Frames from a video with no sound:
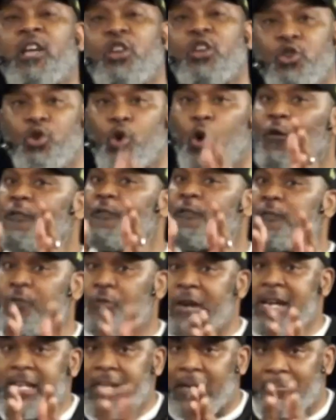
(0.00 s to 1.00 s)
Your
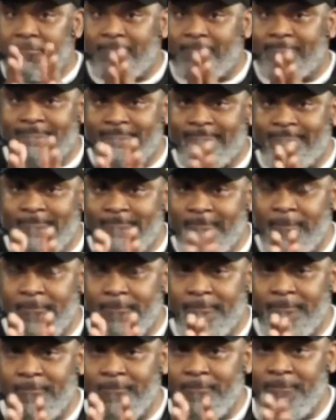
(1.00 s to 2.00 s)
freedom
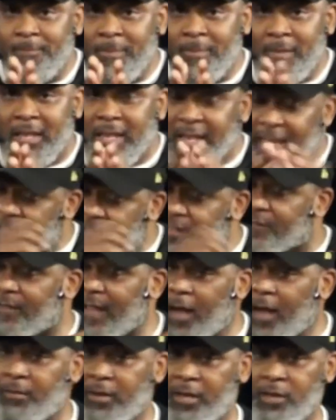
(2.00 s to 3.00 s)
is
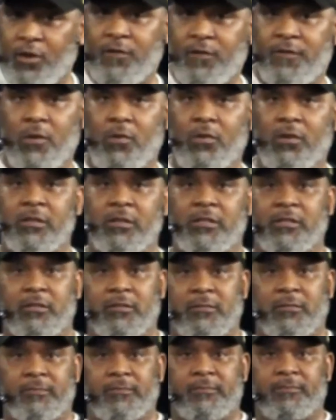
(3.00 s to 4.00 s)
found in your focus.
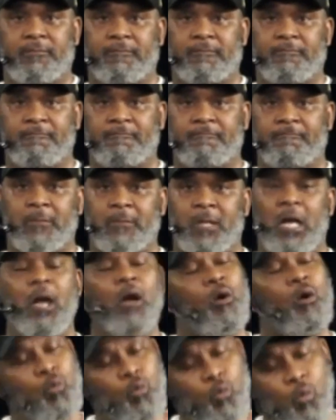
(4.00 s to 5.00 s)

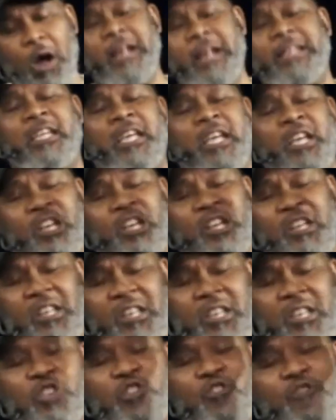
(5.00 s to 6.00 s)
What
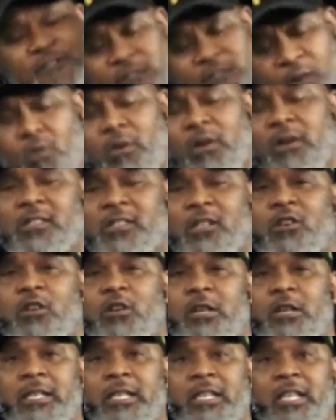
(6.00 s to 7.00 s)
you focus
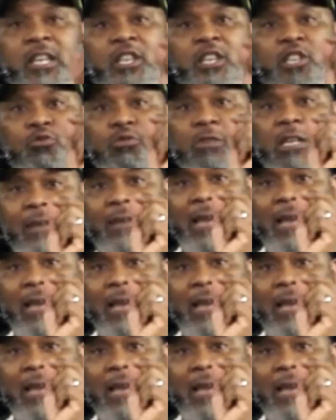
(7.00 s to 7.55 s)
on, you give